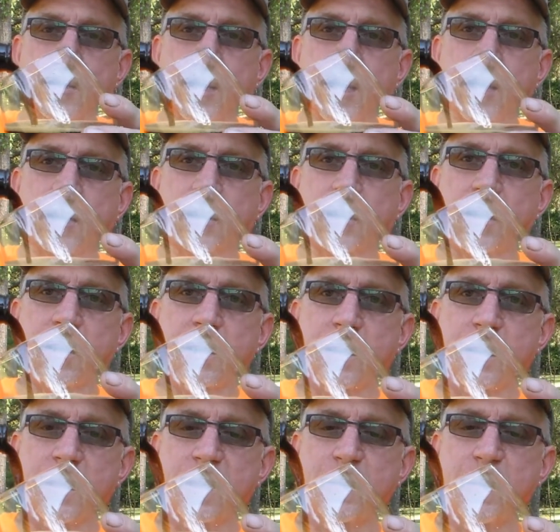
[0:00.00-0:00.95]
Okay,
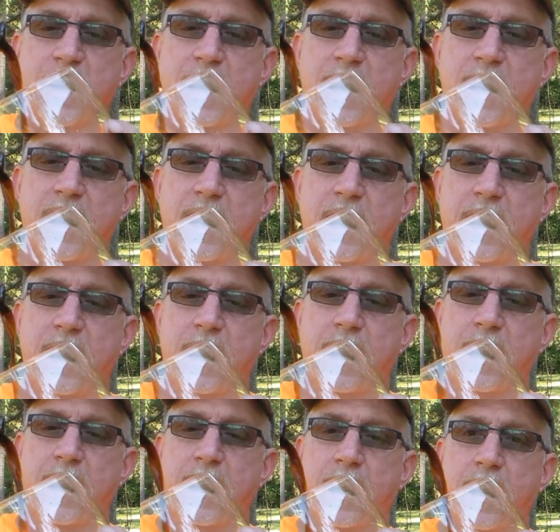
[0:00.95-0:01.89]
this is
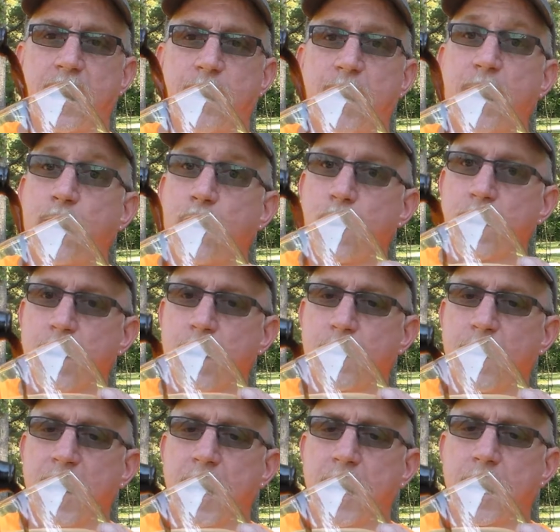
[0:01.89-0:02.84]
my uh, my
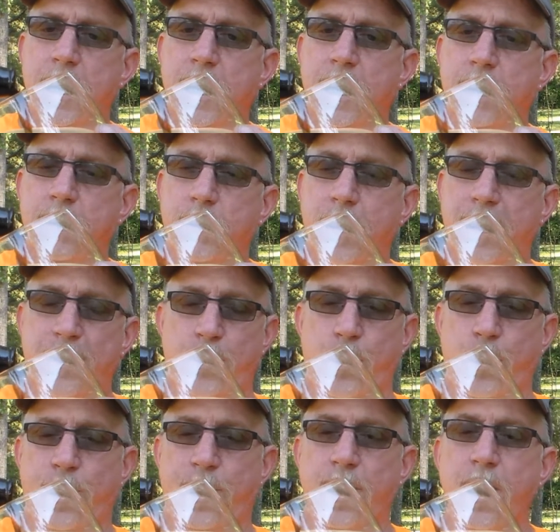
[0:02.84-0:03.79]
porter, my uh, mine
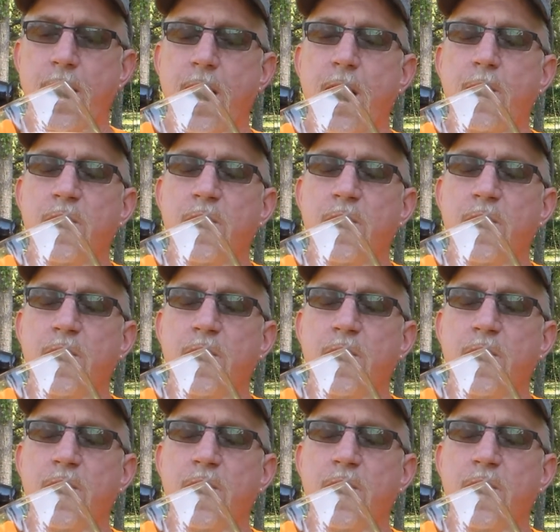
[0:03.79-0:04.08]
porter.